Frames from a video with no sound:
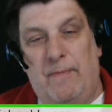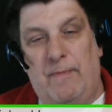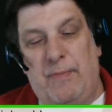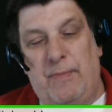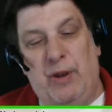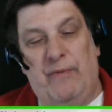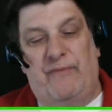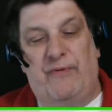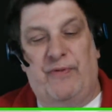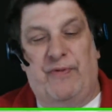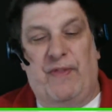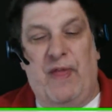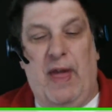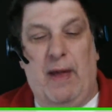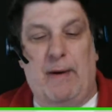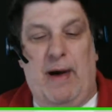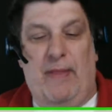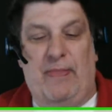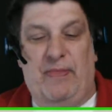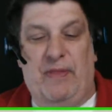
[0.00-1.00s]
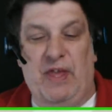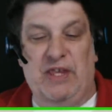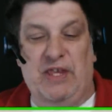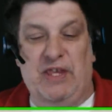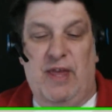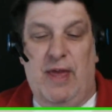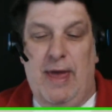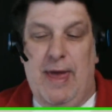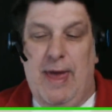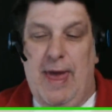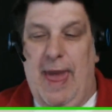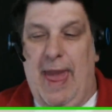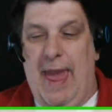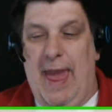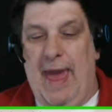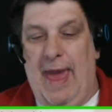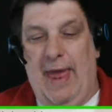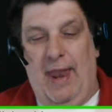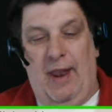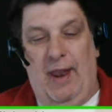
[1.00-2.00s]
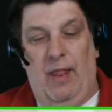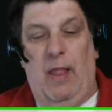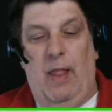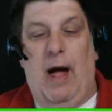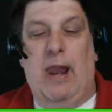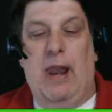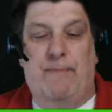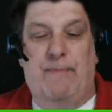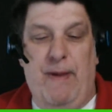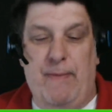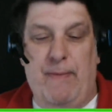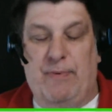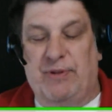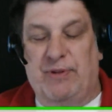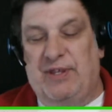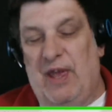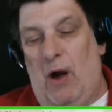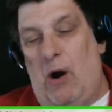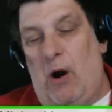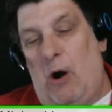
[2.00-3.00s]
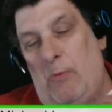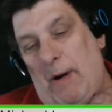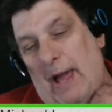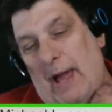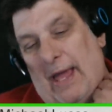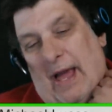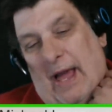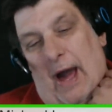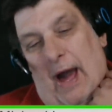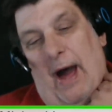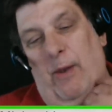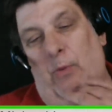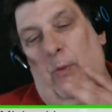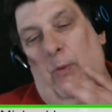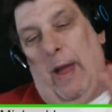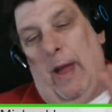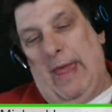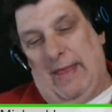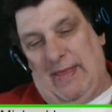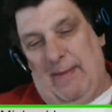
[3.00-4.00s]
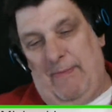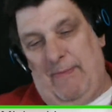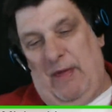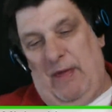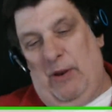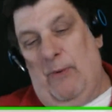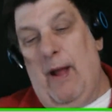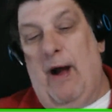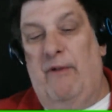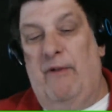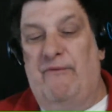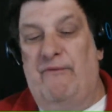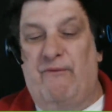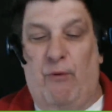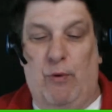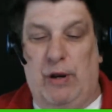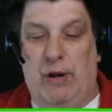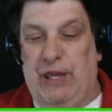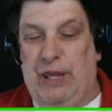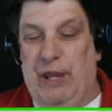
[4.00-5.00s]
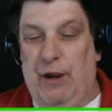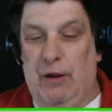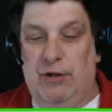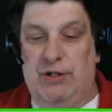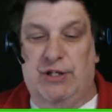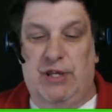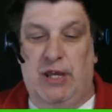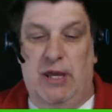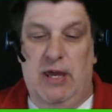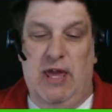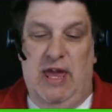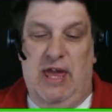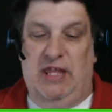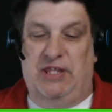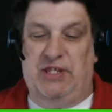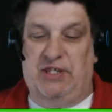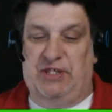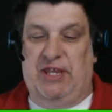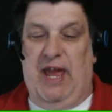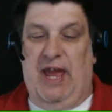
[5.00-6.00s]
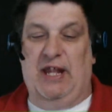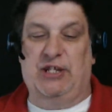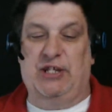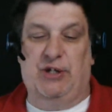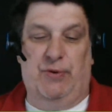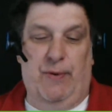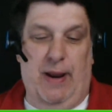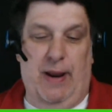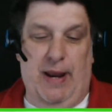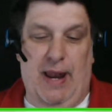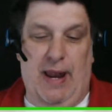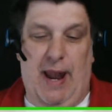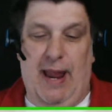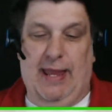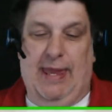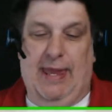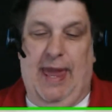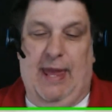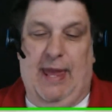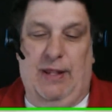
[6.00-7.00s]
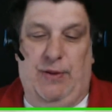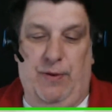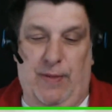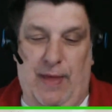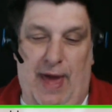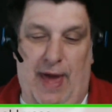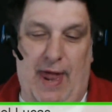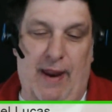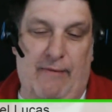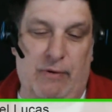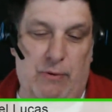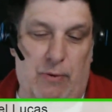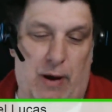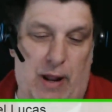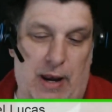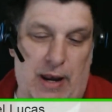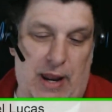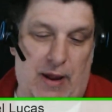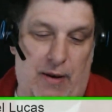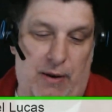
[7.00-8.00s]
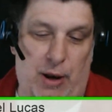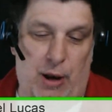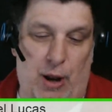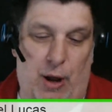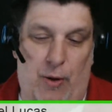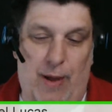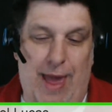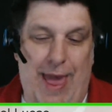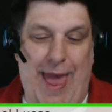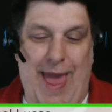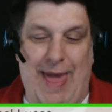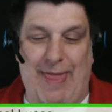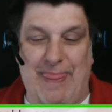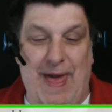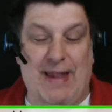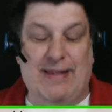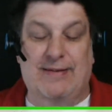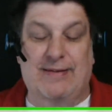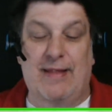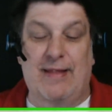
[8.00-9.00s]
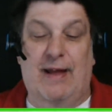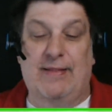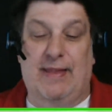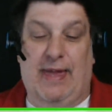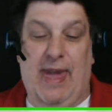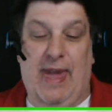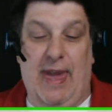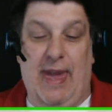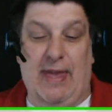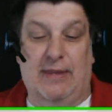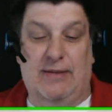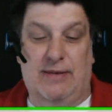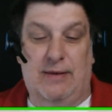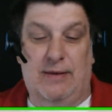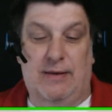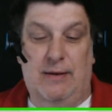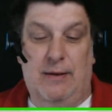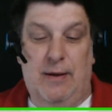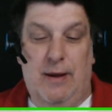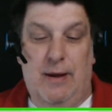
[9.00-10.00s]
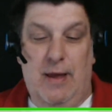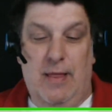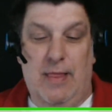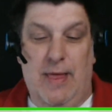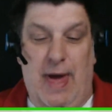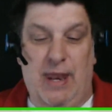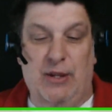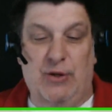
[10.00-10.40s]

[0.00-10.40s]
beautiful thing about this, and a lot of people say, oh my God, wait, they've been around 40 years. It's saturated. I can't do that. Everyone, and that's not the case. That